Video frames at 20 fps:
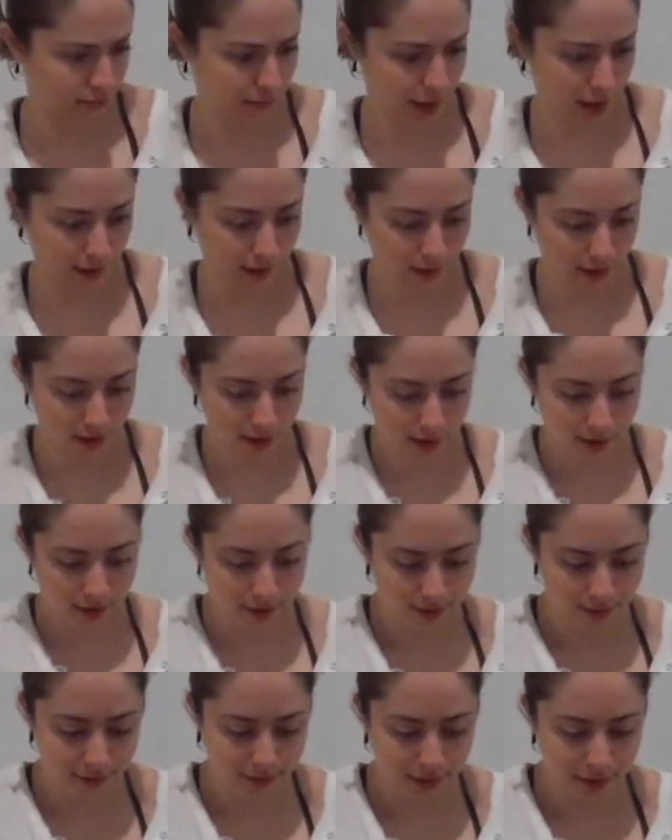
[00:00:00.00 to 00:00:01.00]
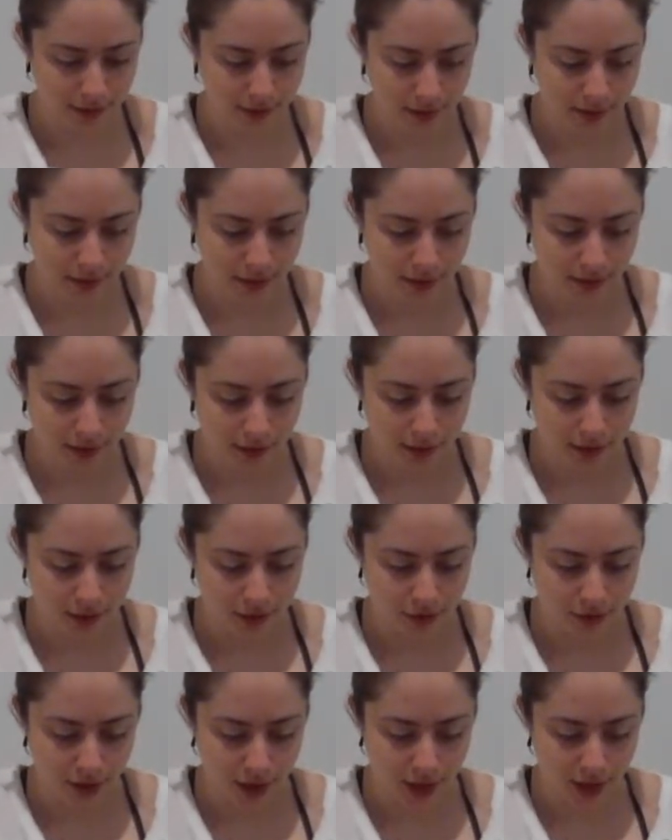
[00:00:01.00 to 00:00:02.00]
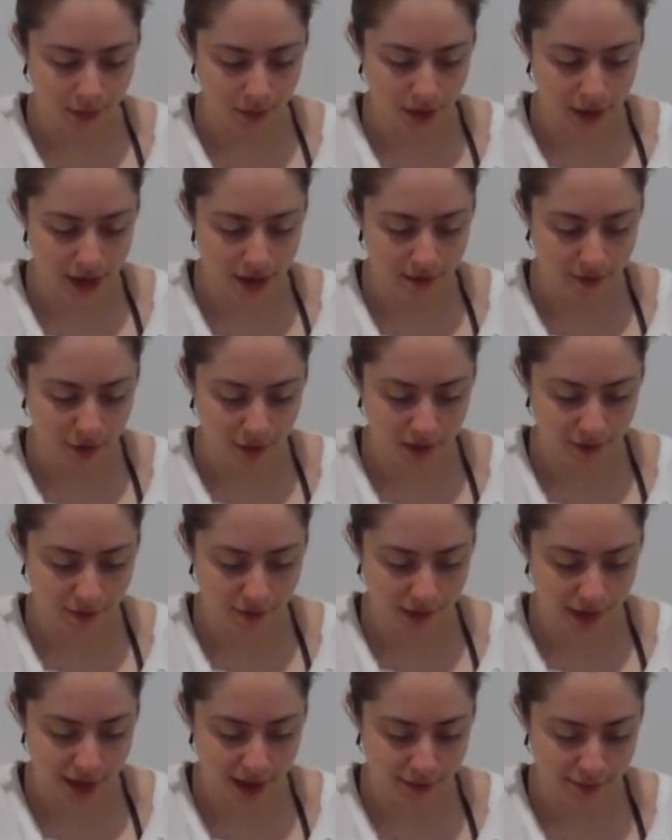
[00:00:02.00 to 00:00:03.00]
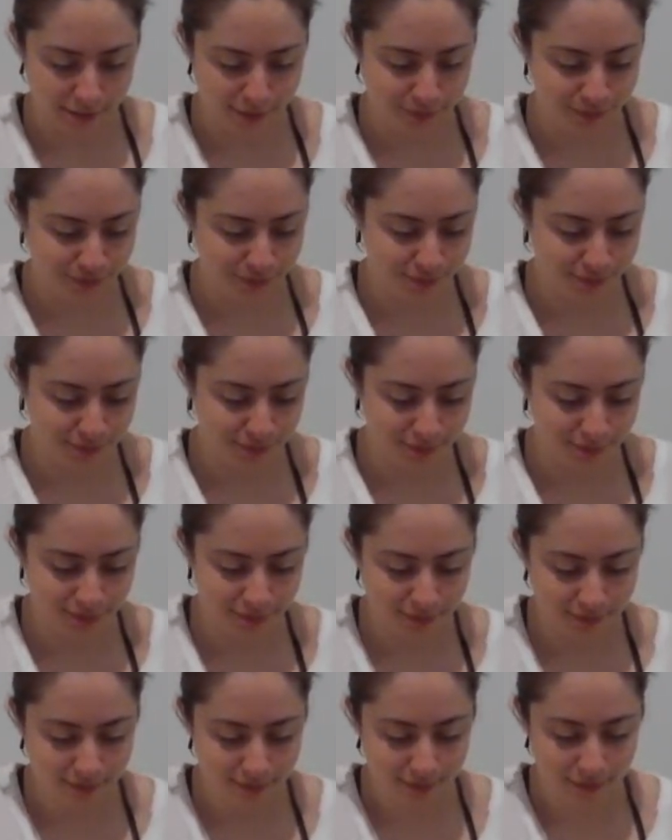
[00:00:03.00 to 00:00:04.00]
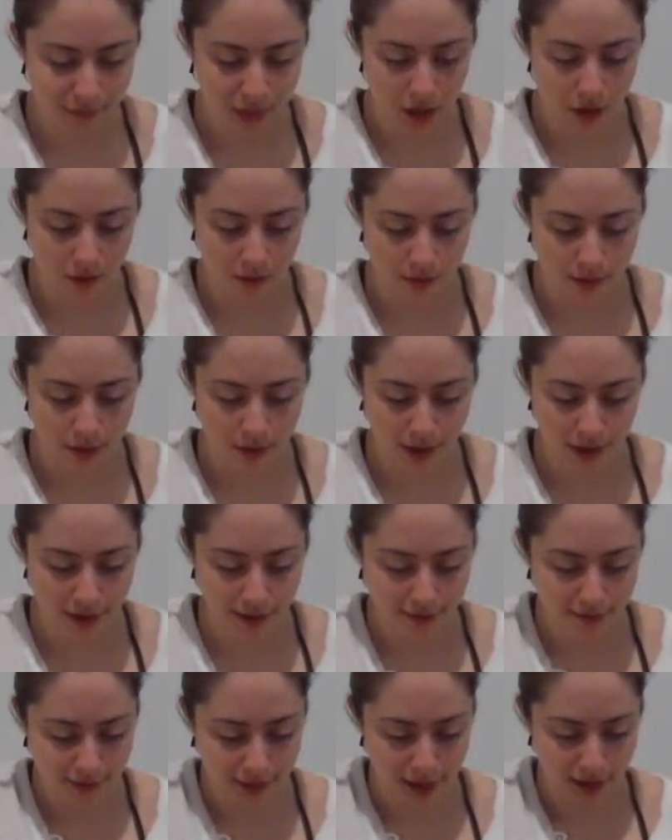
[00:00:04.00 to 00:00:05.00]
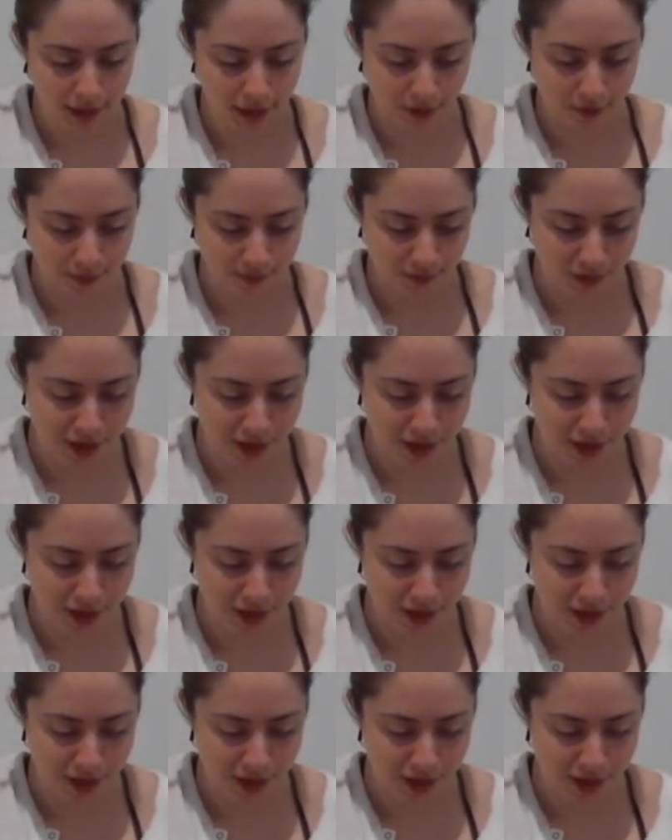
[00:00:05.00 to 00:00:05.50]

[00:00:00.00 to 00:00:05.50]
My God. Oh, great. We're gonna have to wait for that. Oh, okay. Thank you.